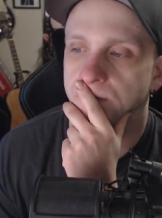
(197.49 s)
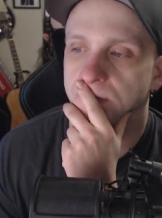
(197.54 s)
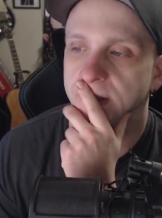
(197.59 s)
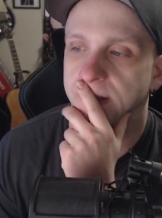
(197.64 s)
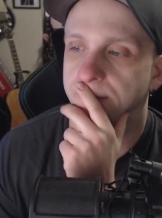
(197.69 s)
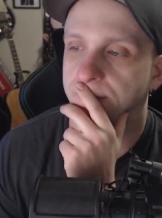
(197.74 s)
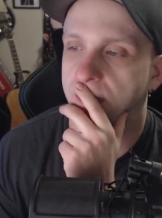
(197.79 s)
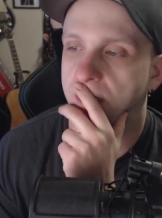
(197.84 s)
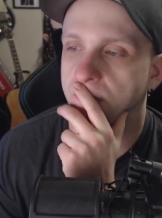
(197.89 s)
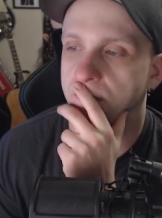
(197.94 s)

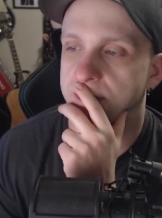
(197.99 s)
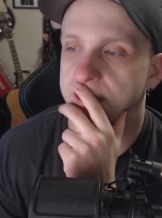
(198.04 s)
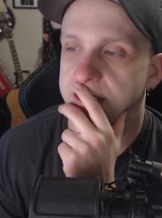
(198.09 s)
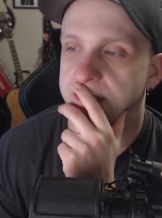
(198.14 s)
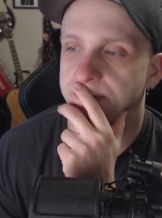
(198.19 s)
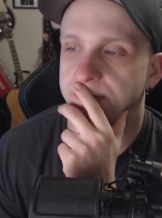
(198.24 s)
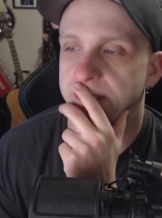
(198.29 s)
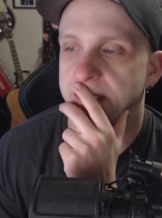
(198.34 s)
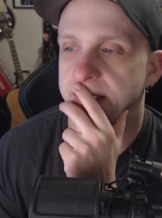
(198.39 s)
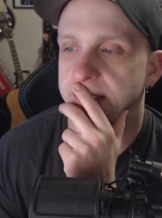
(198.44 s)
Like public
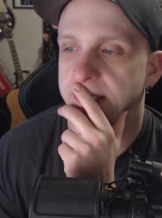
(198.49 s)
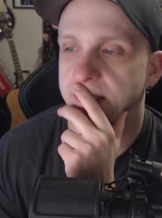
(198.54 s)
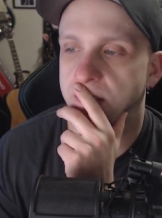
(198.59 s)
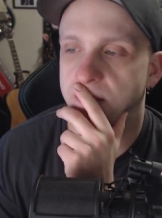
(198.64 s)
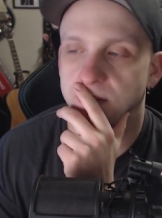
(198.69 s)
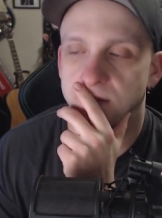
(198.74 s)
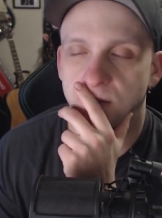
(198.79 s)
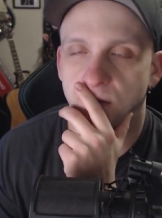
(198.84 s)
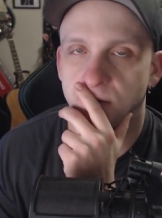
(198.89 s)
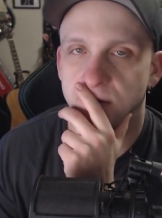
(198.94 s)
speaking
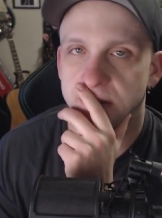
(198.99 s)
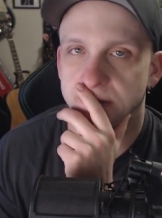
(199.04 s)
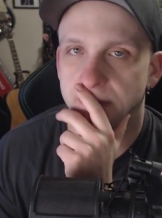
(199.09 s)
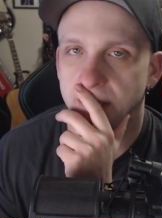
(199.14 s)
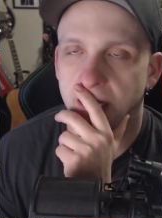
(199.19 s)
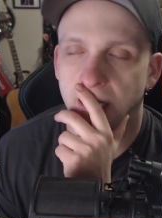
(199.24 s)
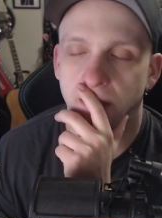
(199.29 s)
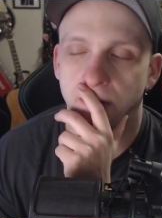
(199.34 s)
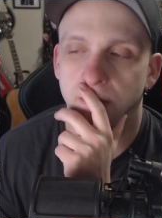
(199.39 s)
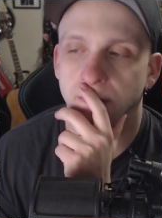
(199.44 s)
has always
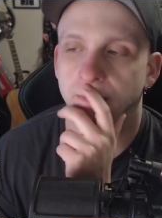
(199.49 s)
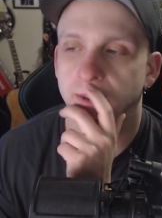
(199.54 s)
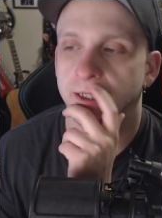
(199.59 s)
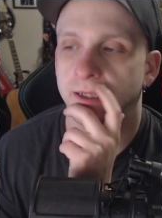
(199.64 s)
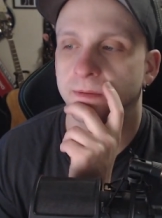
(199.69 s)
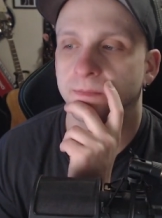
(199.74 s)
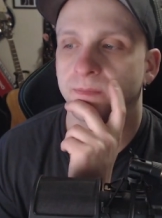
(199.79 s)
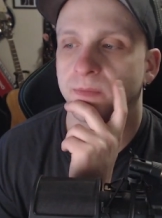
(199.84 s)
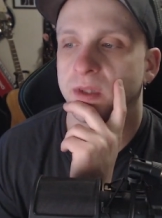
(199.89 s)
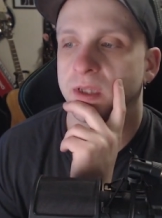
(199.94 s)
bothered
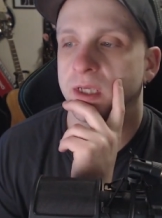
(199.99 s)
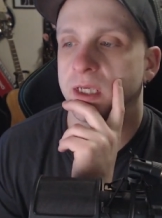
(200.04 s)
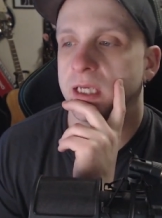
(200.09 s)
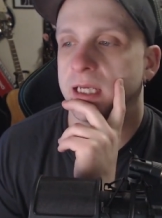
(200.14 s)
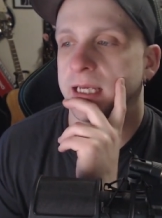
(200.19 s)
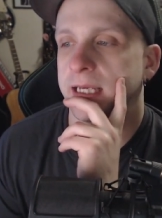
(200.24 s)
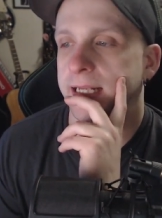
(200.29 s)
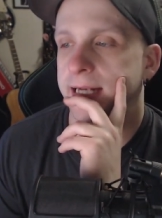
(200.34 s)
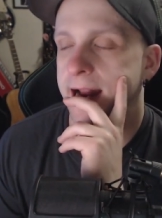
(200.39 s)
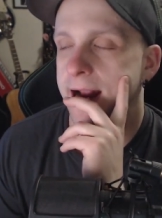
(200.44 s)
me.
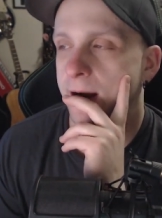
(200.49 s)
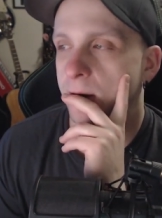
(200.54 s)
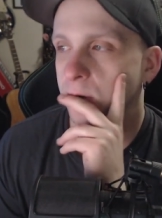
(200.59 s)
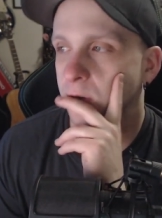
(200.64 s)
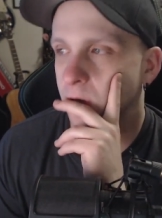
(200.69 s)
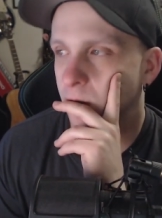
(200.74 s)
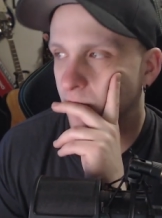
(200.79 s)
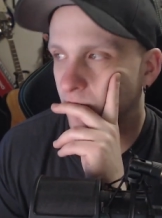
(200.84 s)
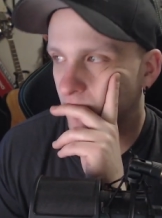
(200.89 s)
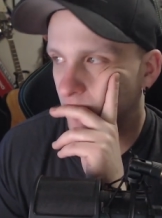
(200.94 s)
And
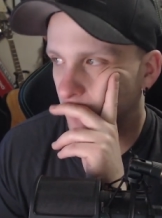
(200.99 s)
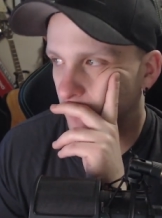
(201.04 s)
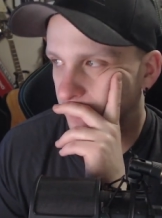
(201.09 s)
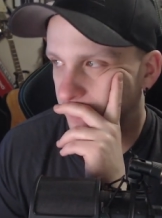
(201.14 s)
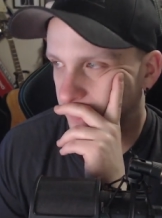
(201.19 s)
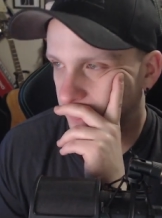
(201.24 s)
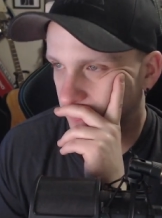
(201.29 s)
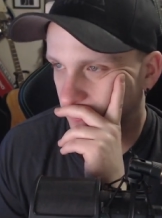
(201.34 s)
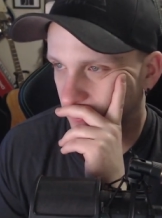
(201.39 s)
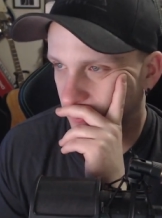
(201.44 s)
alcohol
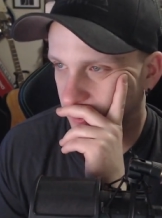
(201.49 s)
has sort